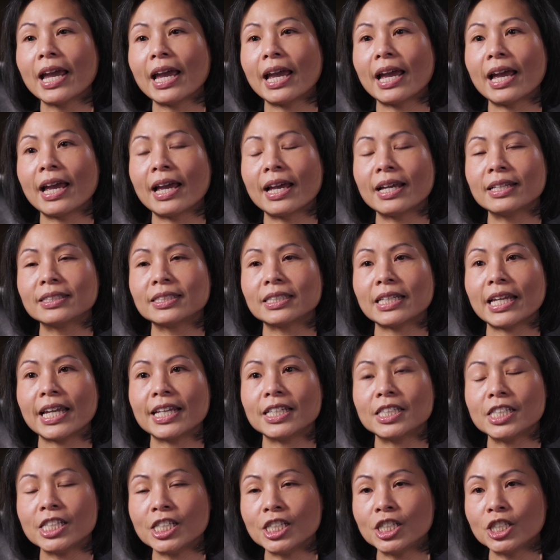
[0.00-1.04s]
as
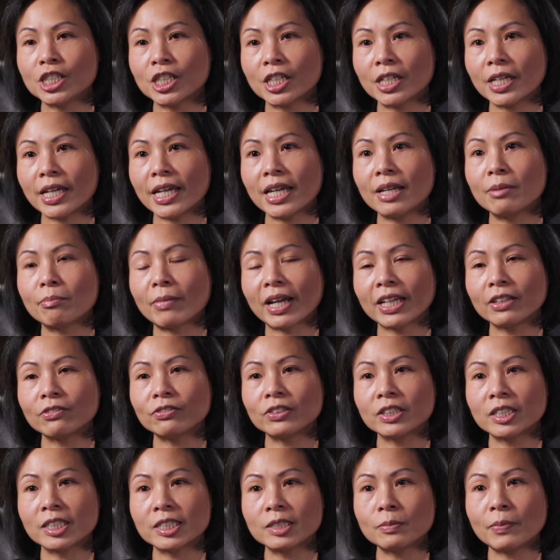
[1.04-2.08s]
a teacher in
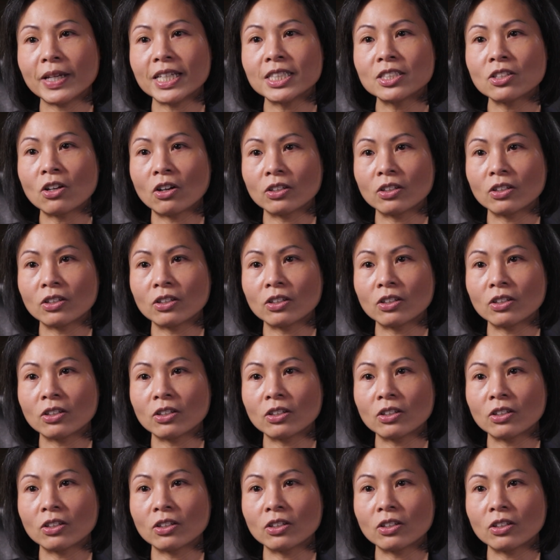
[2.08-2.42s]
mindfulness based